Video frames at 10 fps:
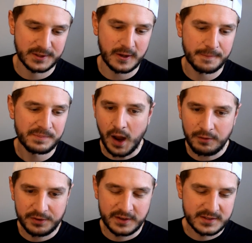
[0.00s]
So
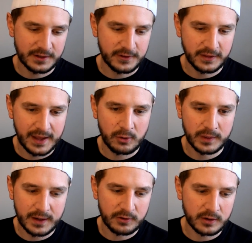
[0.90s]
obviously stuff like that would
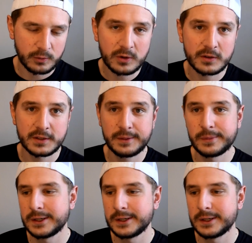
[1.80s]
be covered under warranty,